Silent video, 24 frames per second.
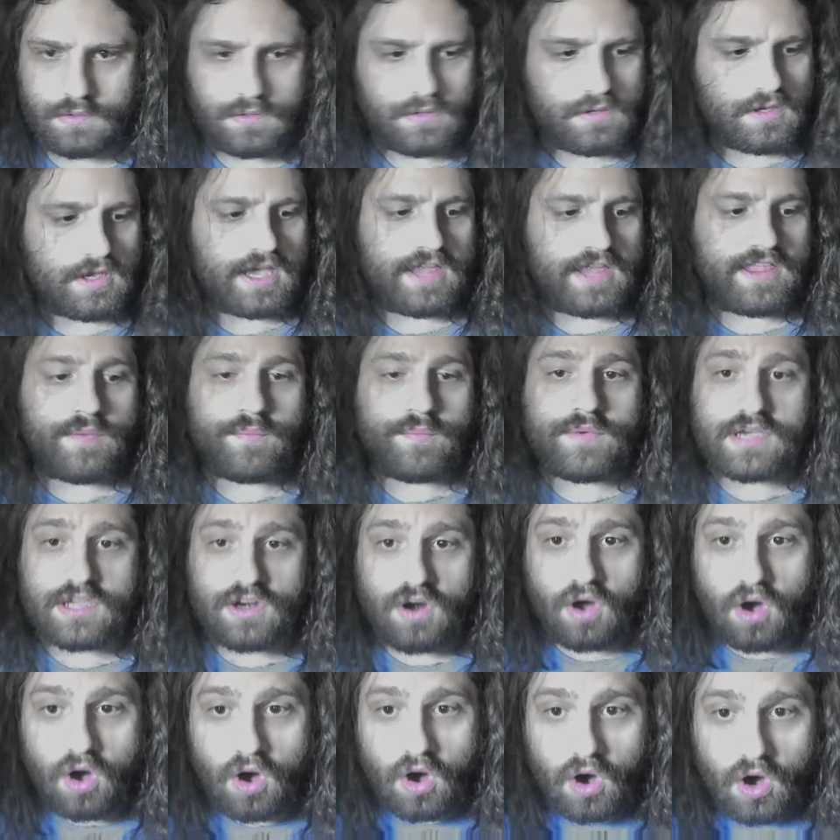And then we can
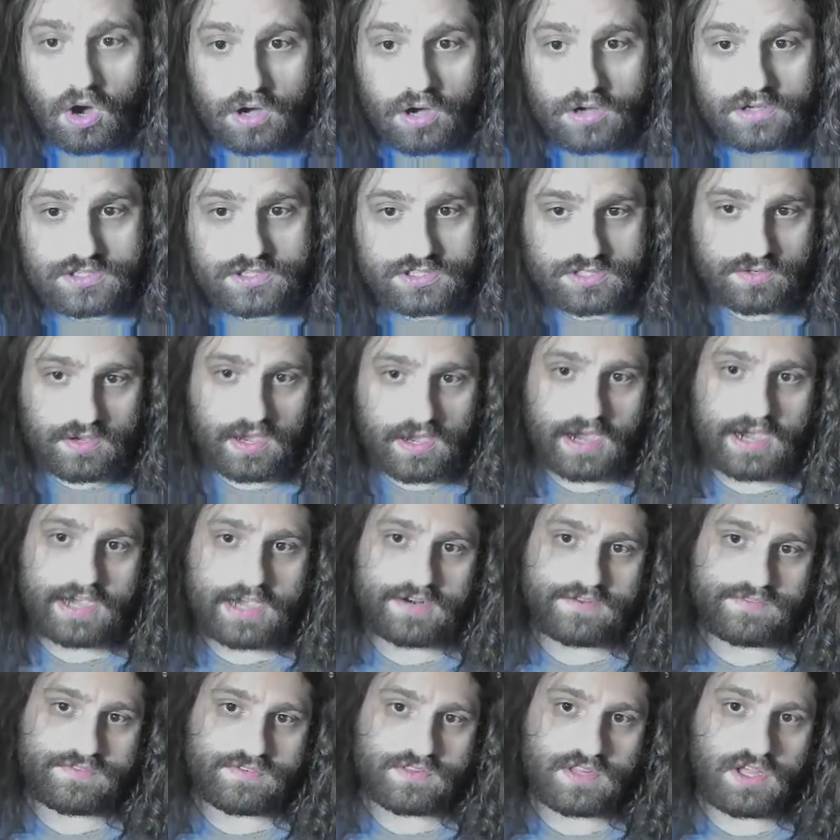also kind
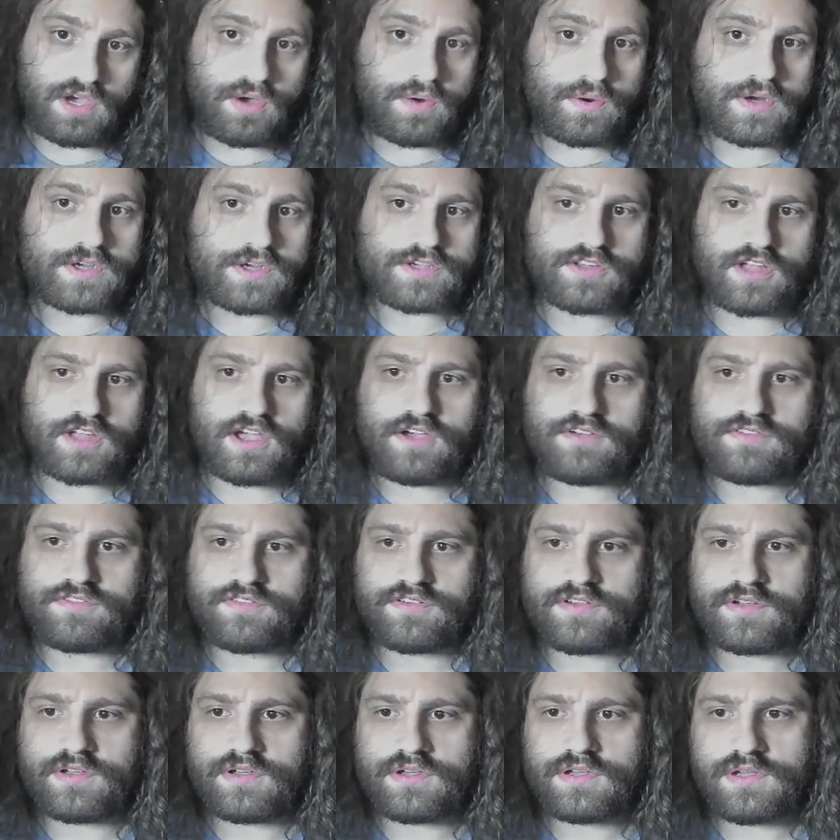of lower stuff,
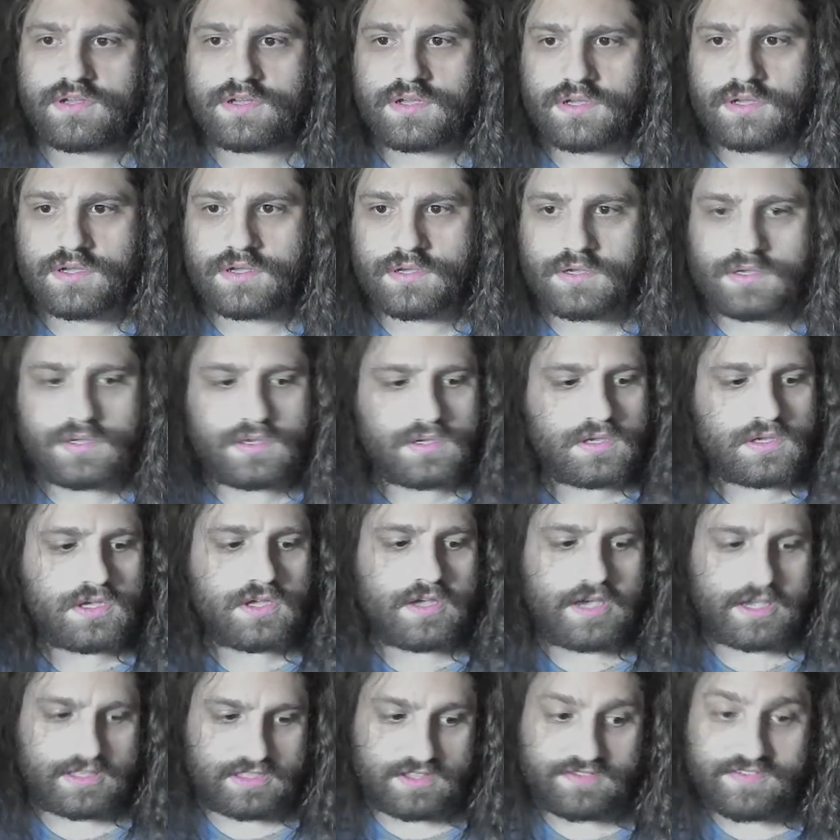
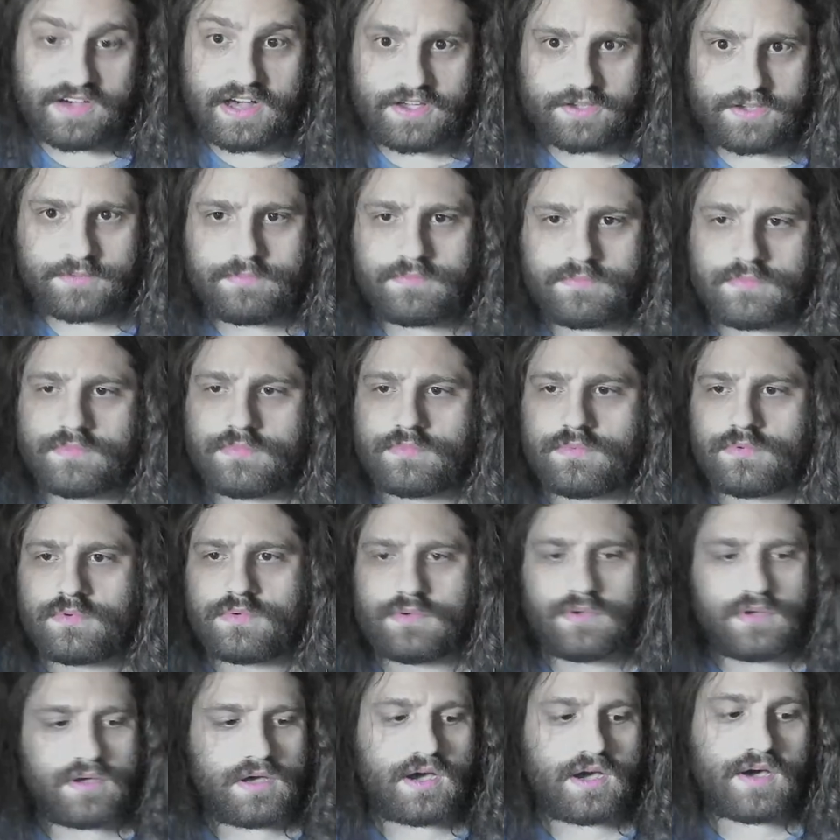the volume
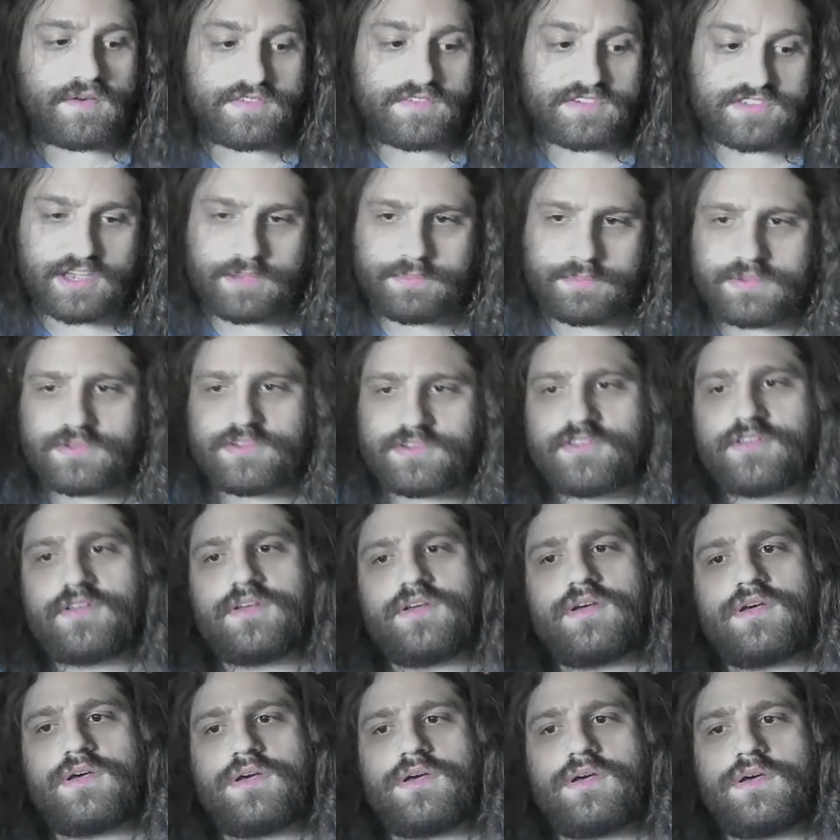of the samples.
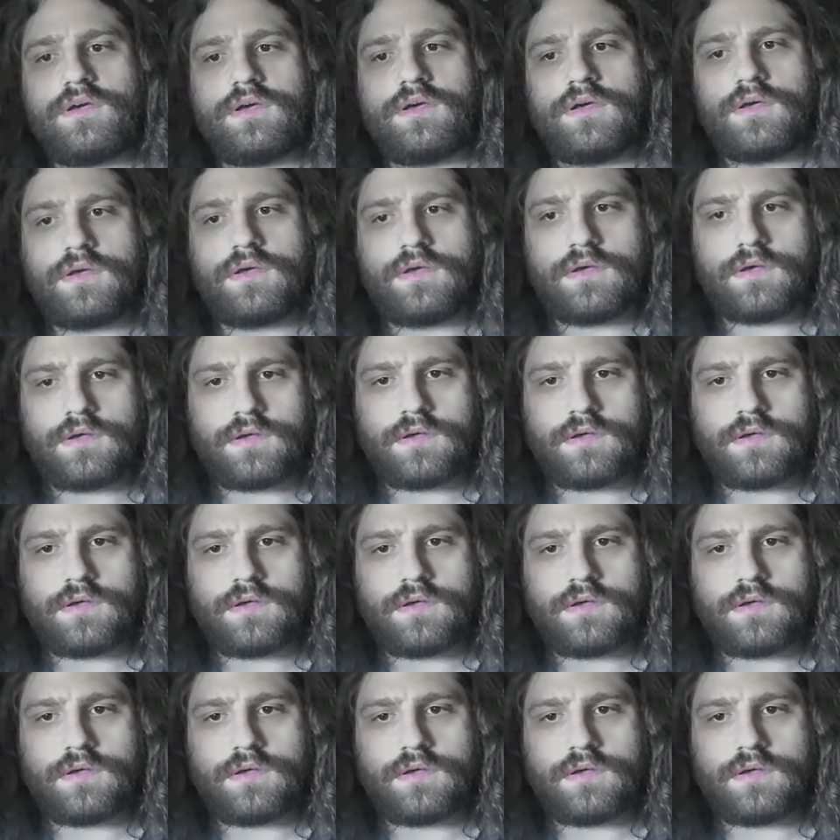I